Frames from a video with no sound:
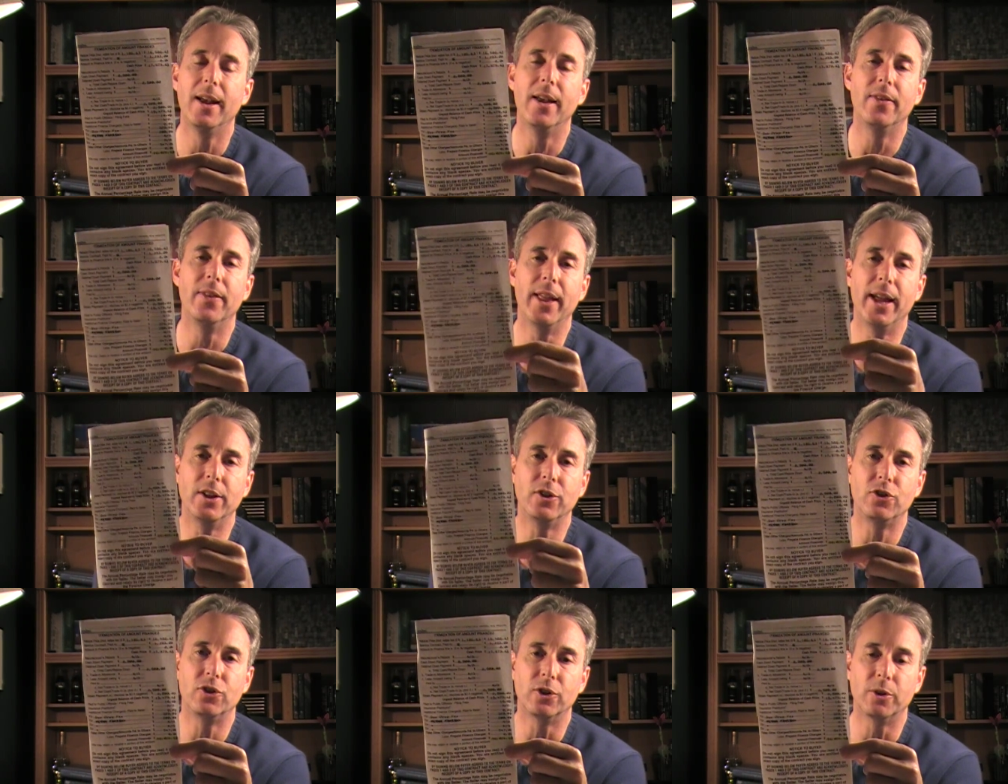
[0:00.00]

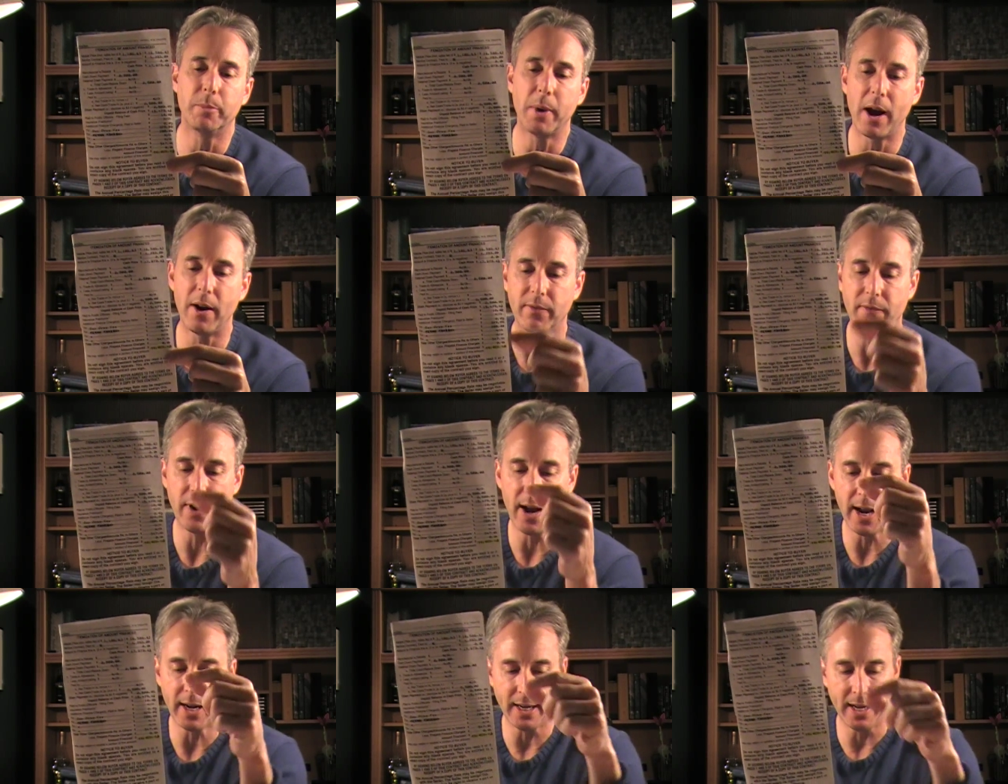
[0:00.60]
That's your amount
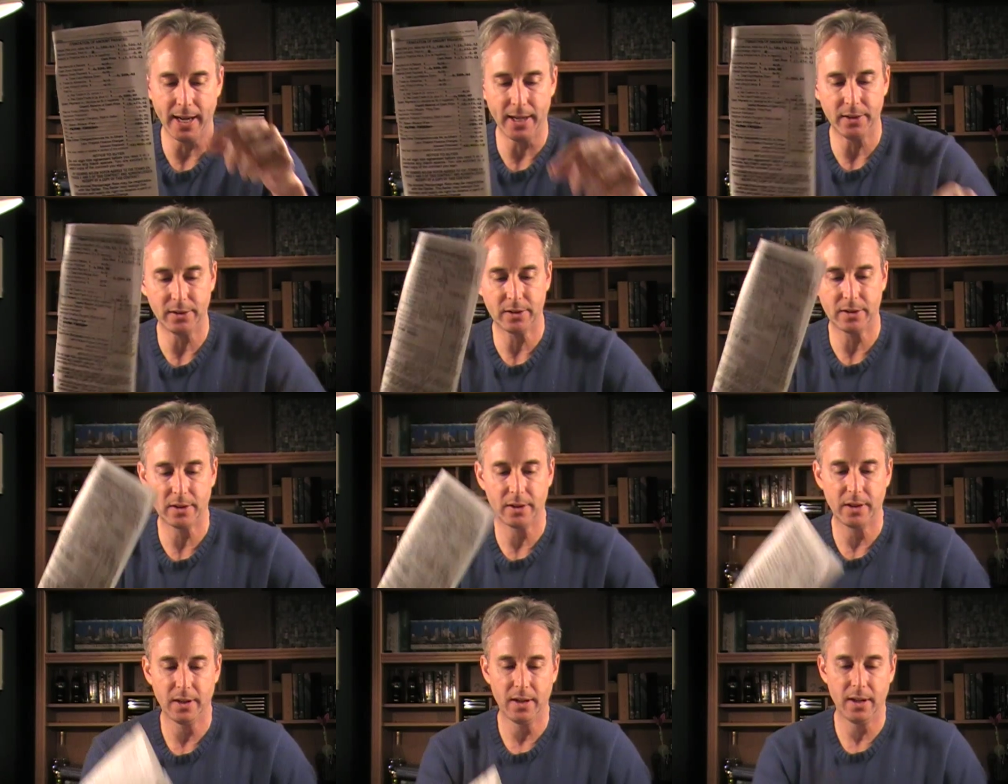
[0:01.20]

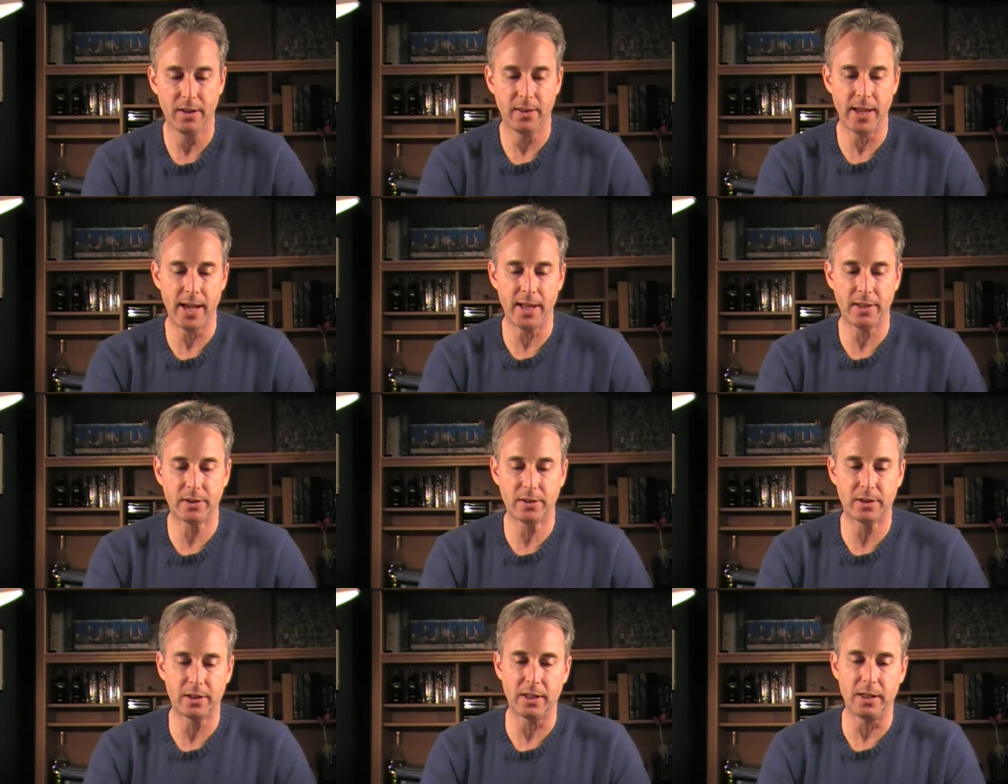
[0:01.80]
financed.
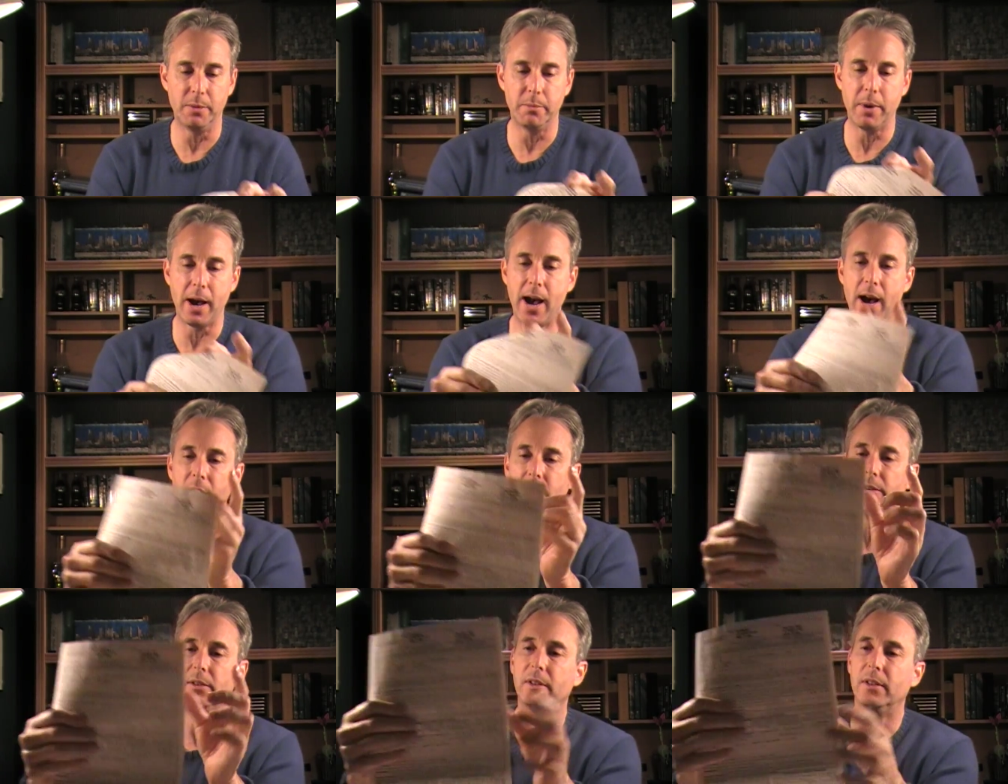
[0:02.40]
That's the
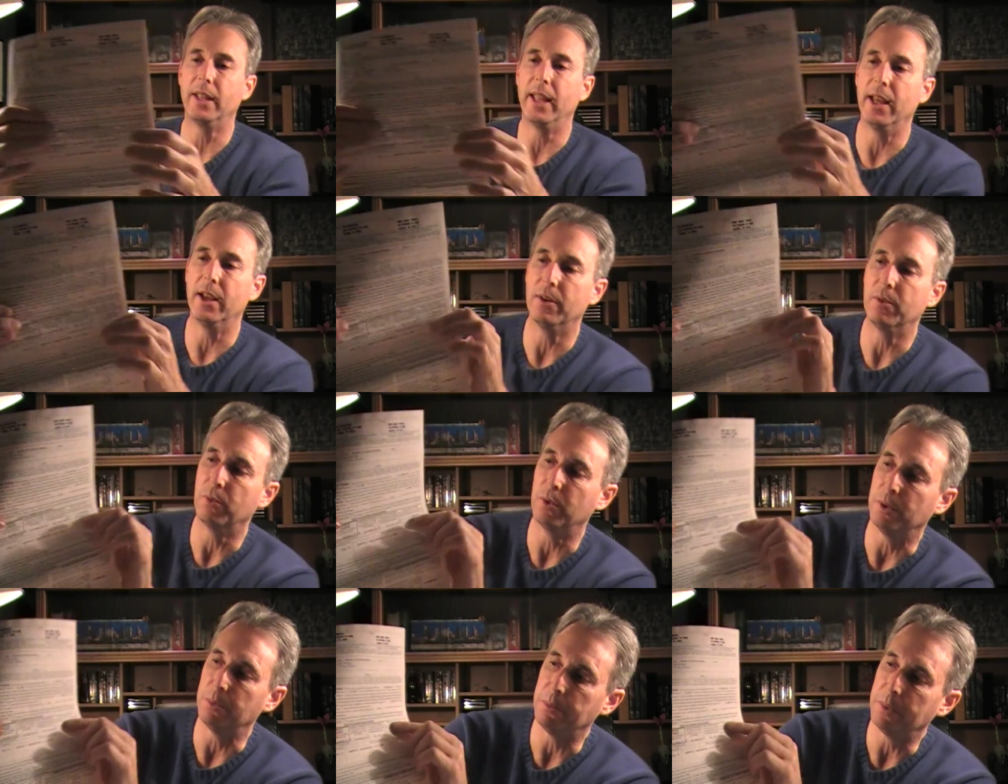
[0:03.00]
amount that
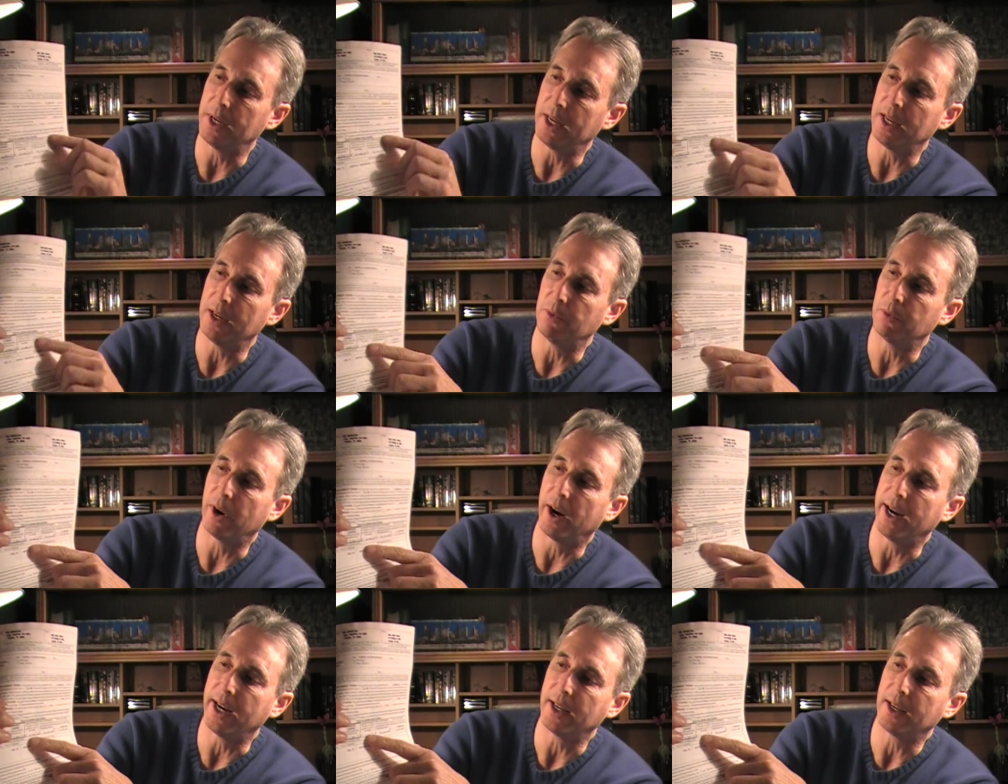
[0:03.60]
would be
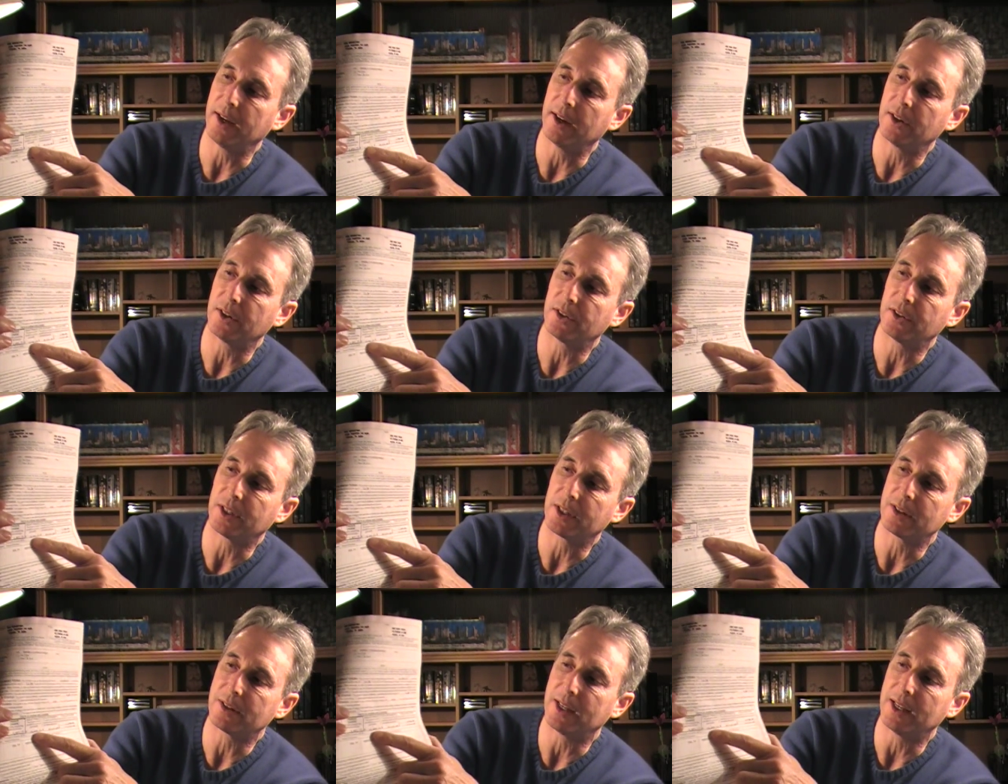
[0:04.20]
right here,
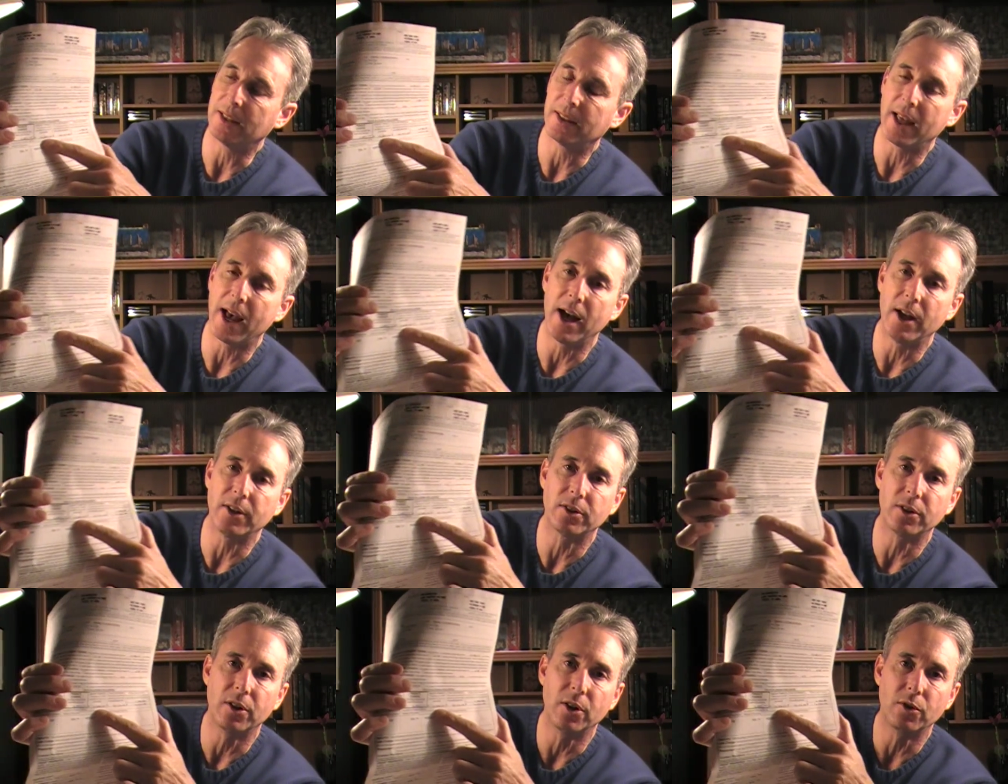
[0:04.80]

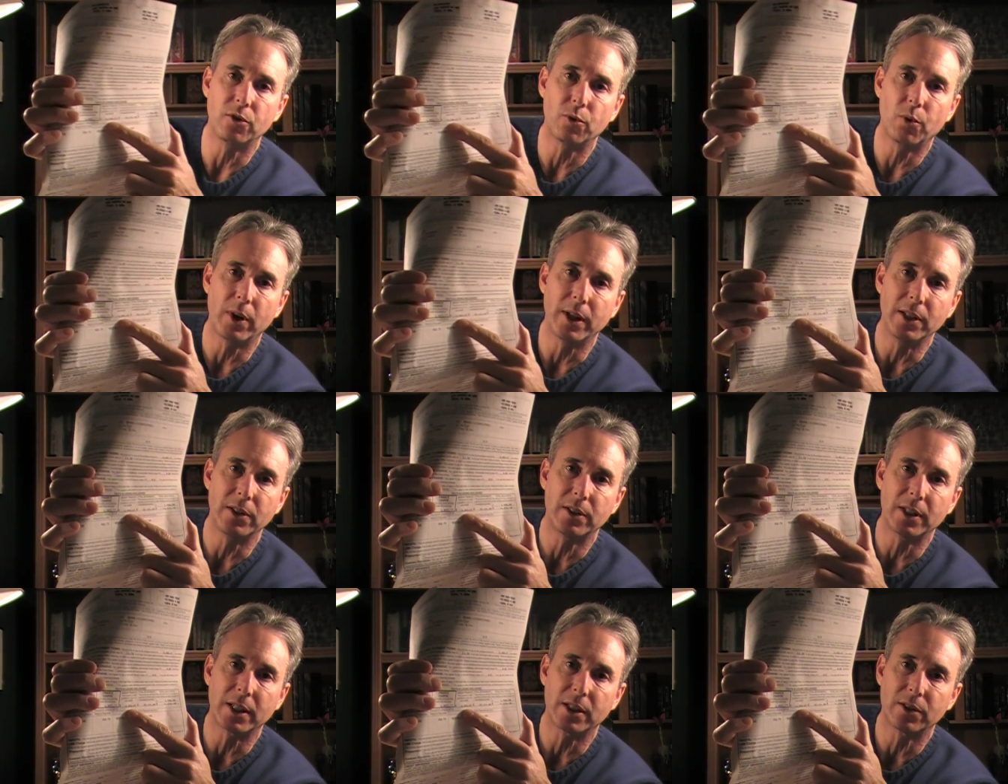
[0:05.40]

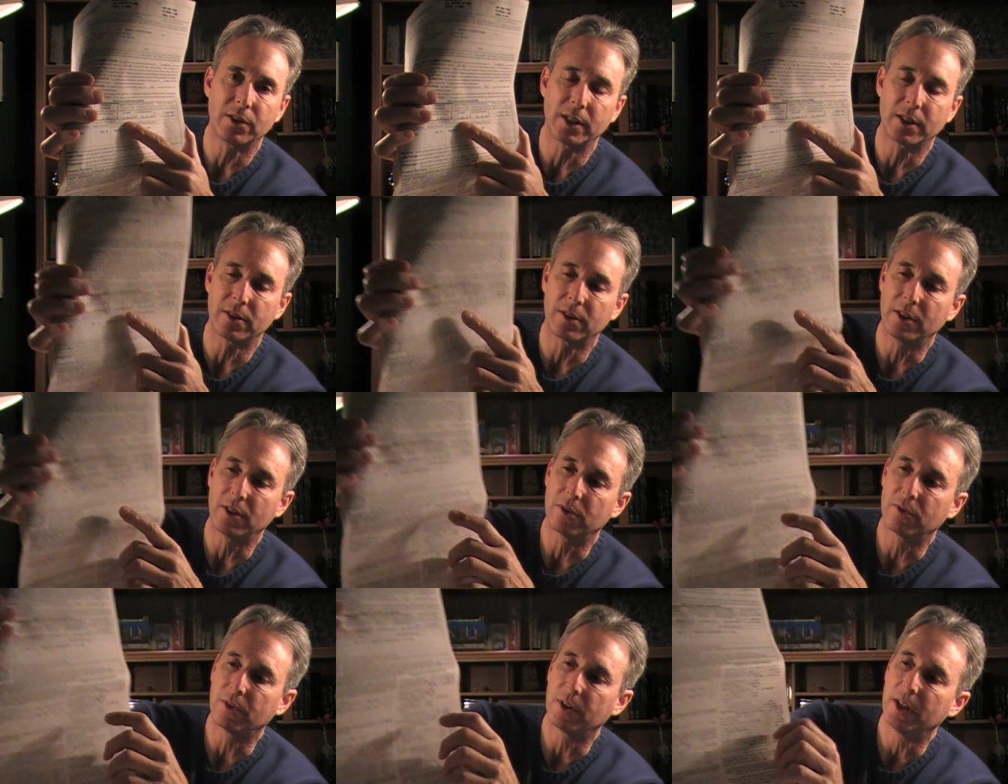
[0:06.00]

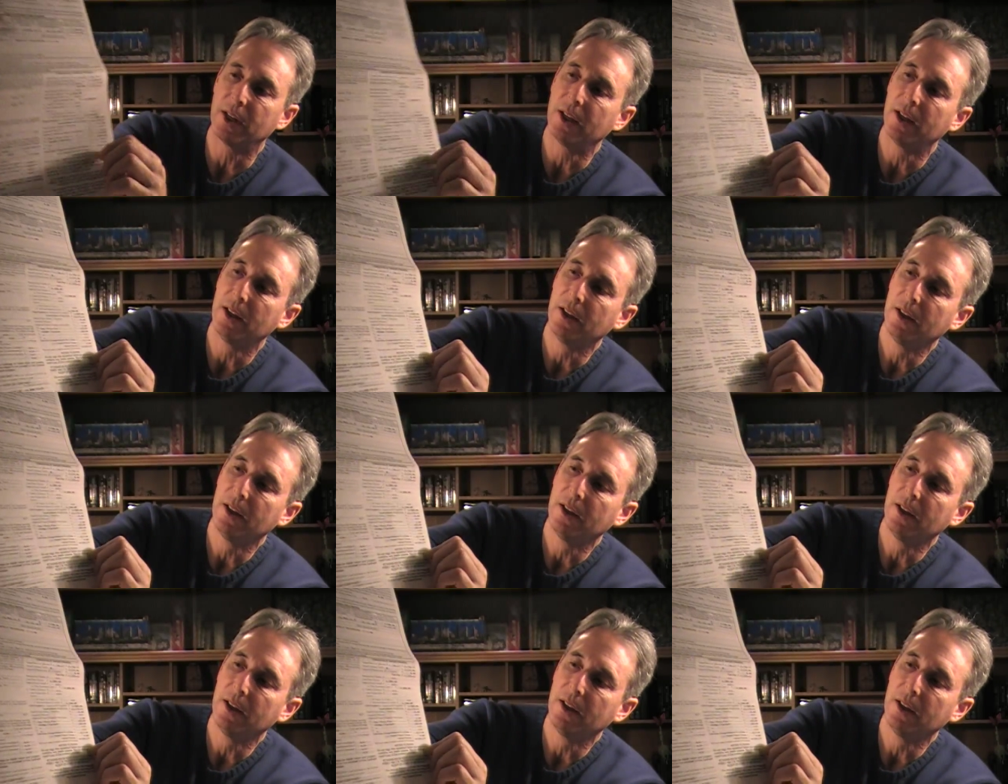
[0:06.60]
$16,026.63.